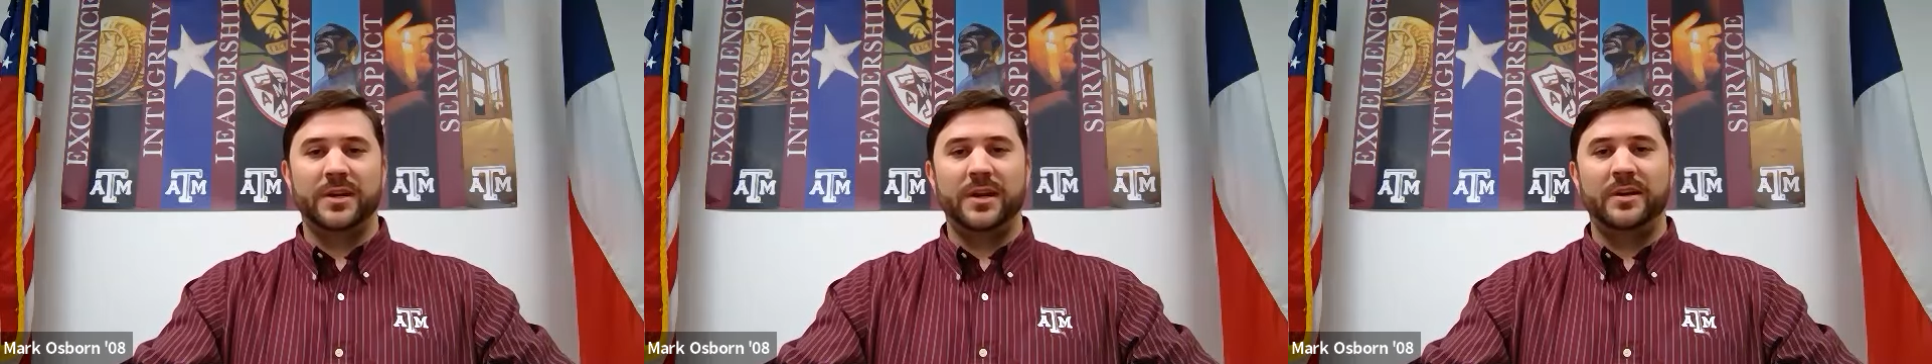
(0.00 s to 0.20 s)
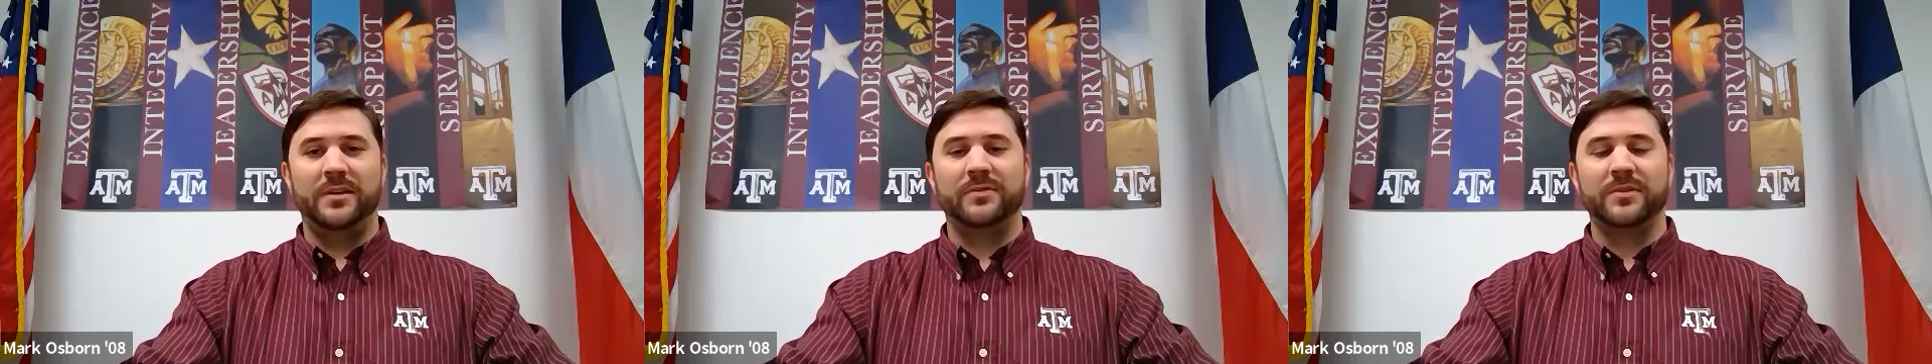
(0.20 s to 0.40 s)

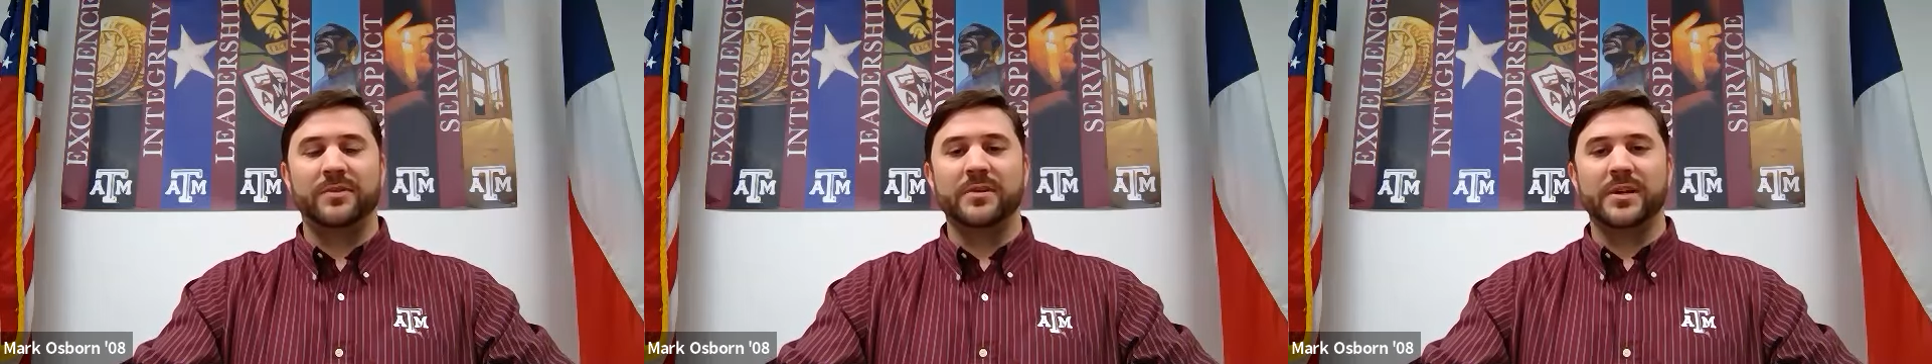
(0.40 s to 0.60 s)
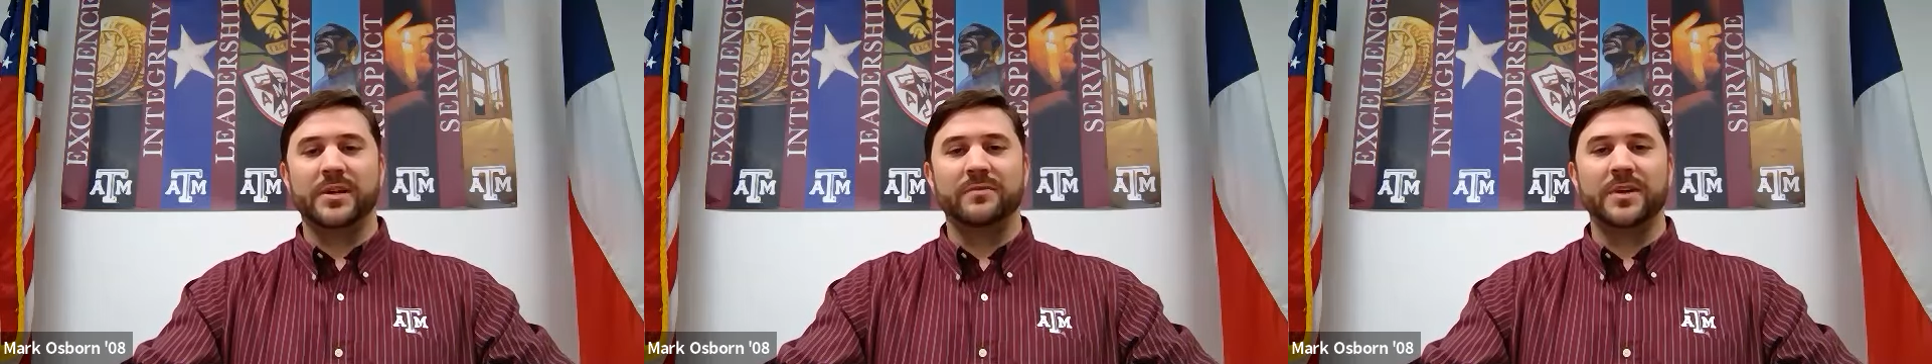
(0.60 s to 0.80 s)

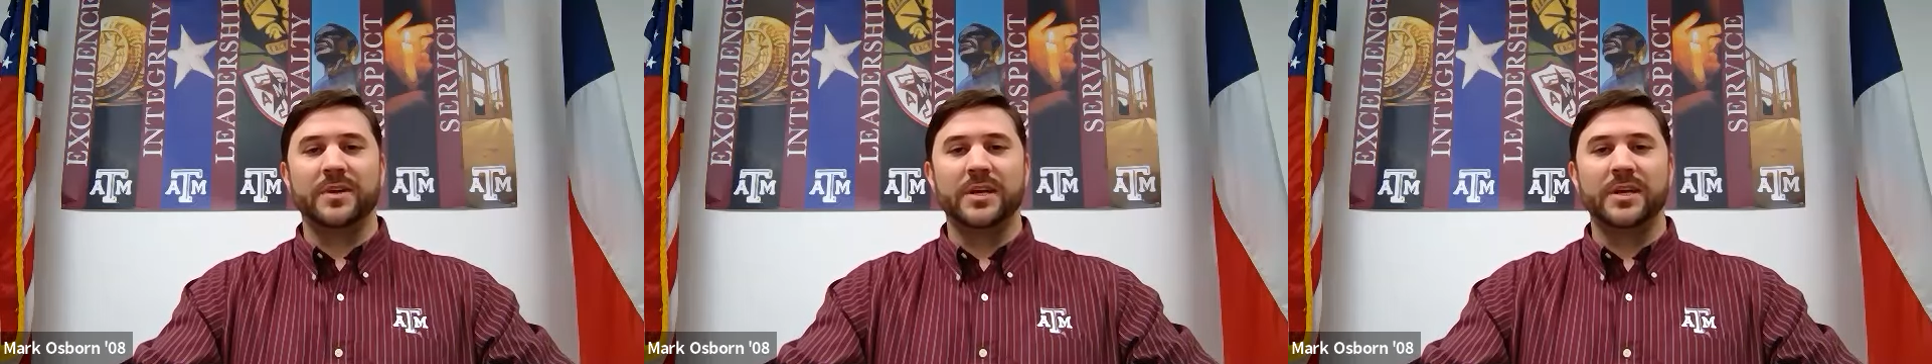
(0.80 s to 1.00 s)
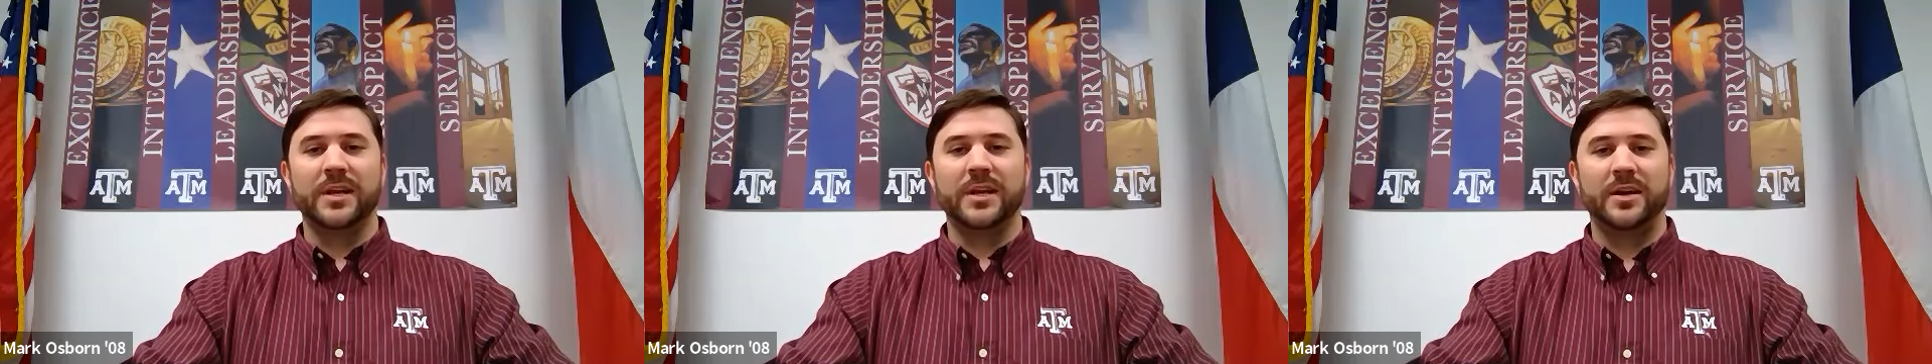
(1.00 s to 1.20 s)
ever
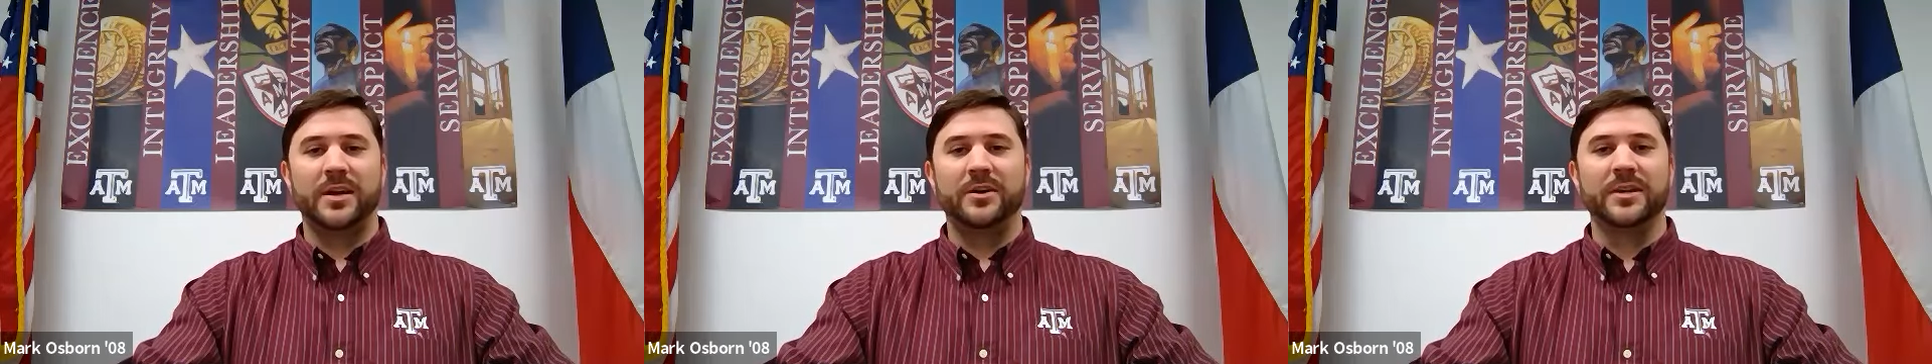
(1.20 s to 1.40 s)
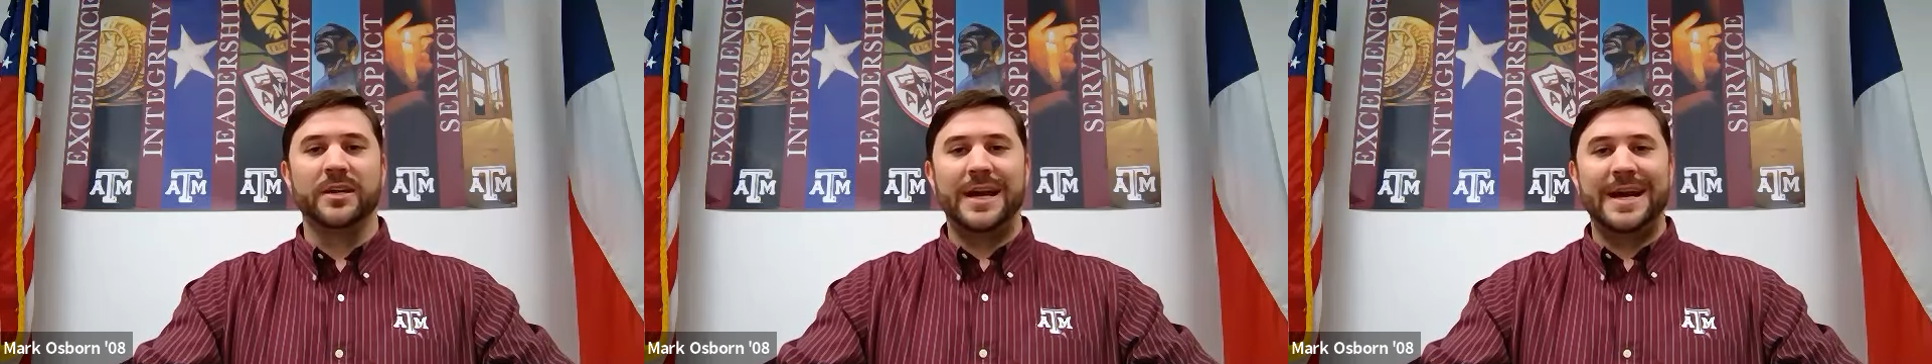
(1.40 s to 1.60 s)
event
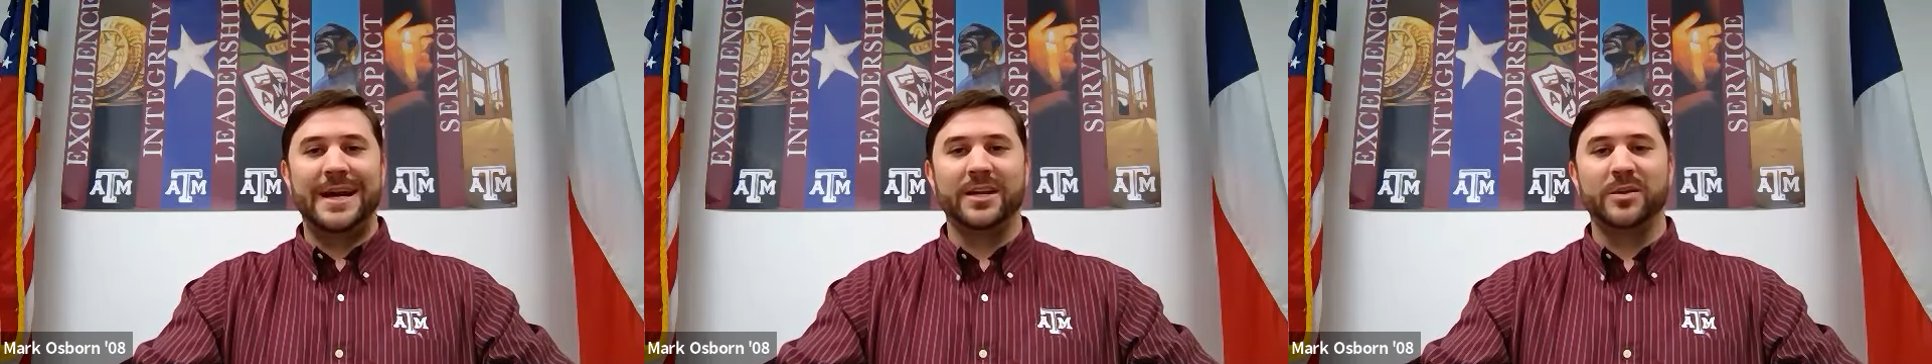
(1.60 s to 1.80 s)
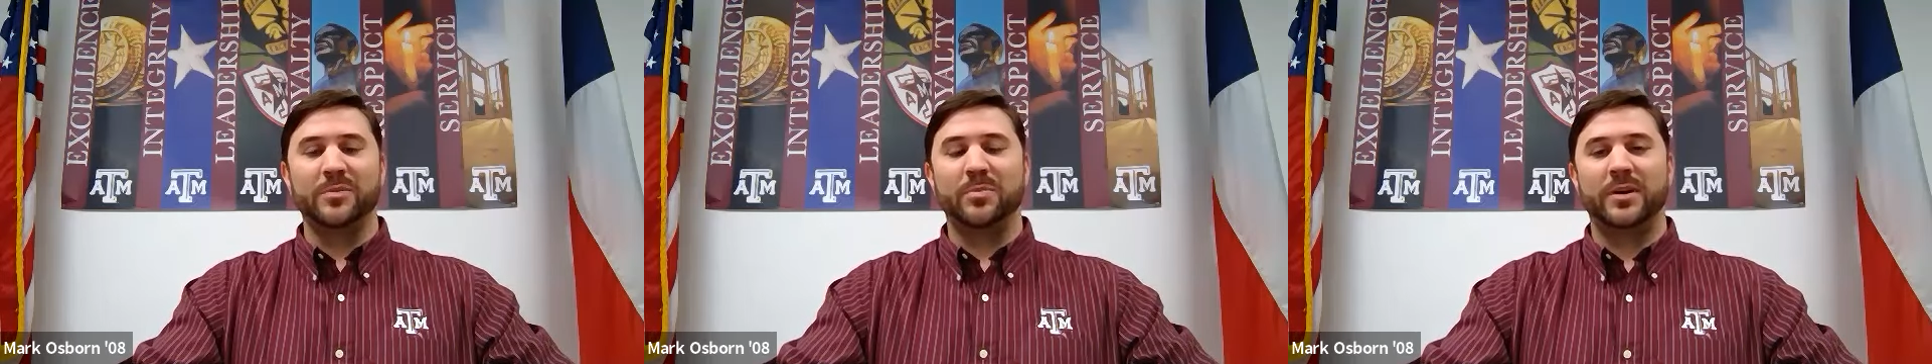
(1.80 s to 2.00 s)
held at
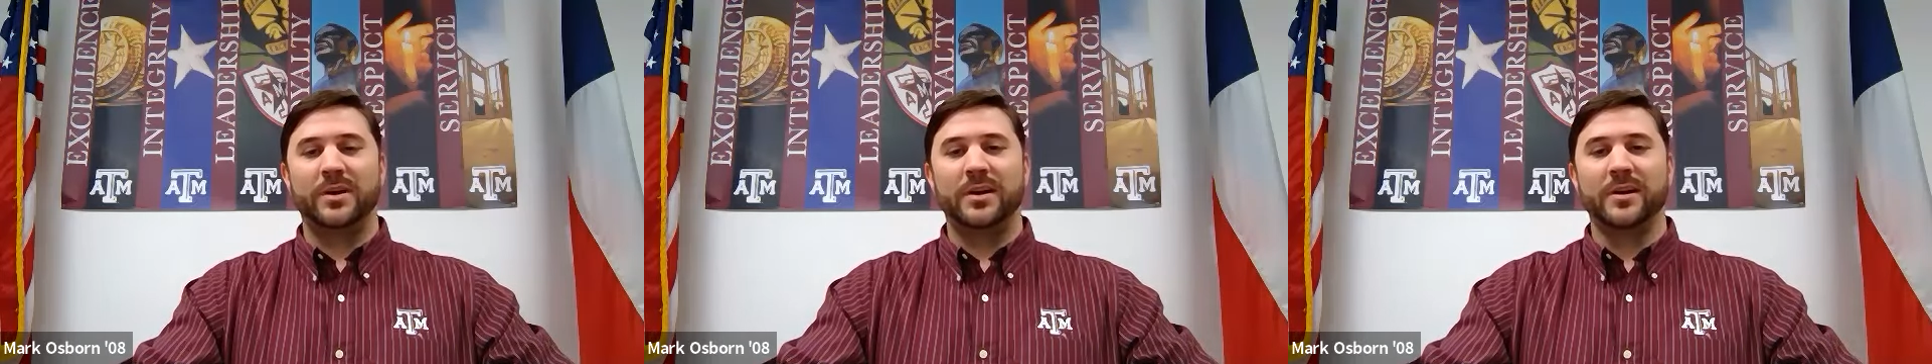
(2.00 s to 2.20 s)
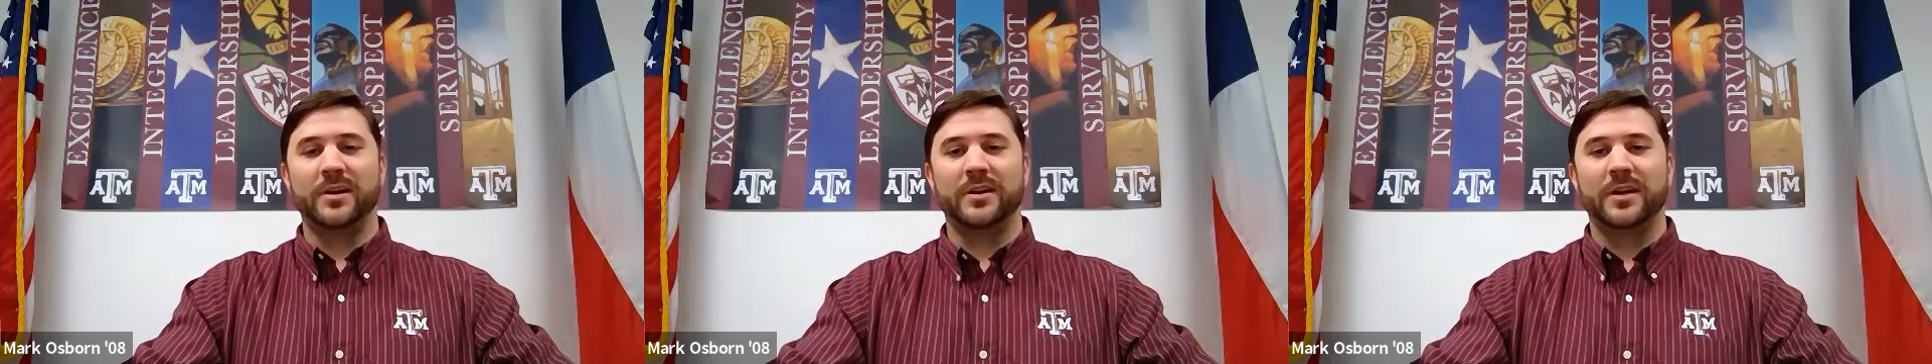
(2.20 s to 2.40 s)
Aggie
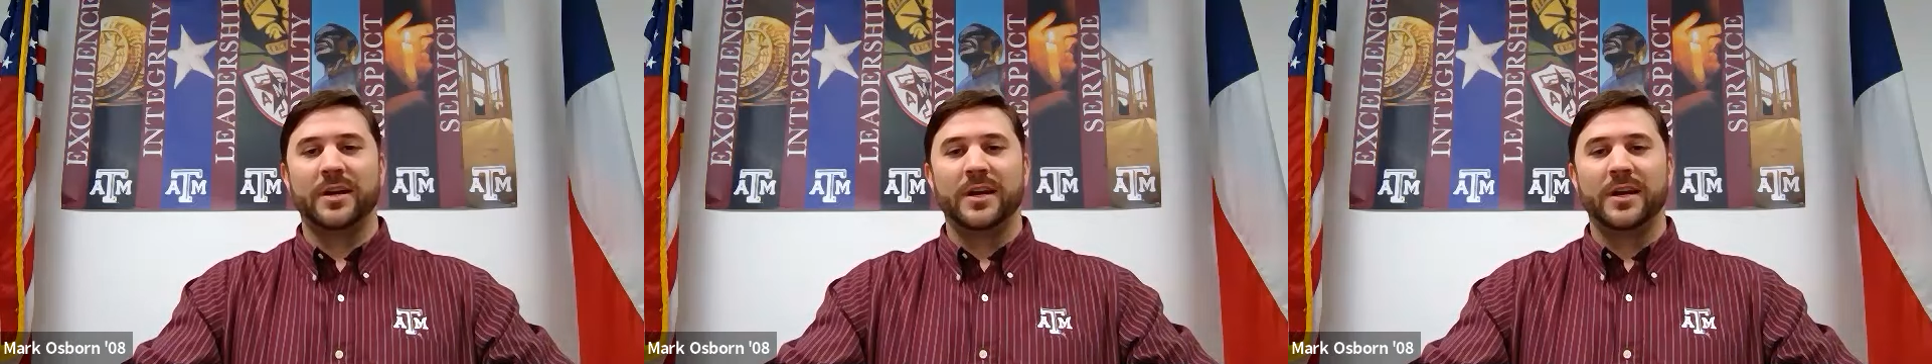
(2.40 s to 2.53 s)
Park